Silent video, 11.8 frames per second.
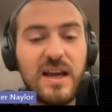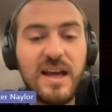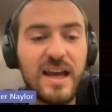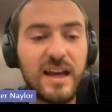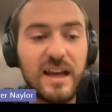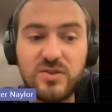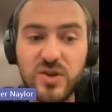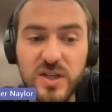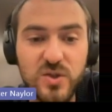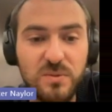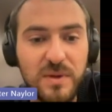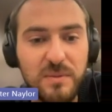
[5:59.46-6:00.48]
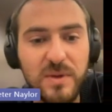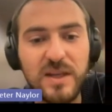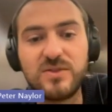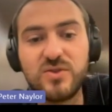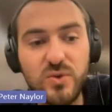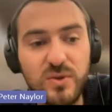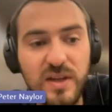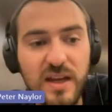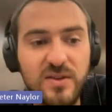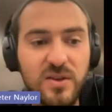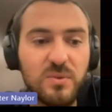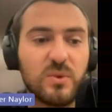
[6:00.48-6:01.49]
and it tries to mimic true
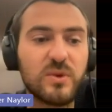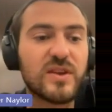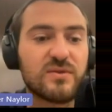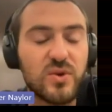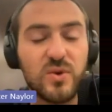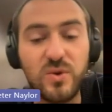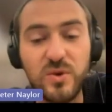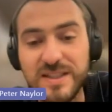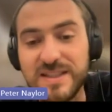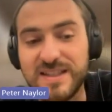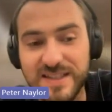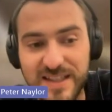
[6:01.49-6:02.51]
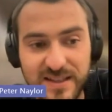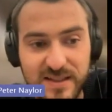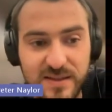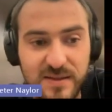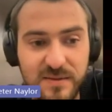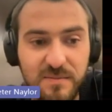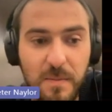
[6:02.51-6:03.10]
data with different noises and sensors.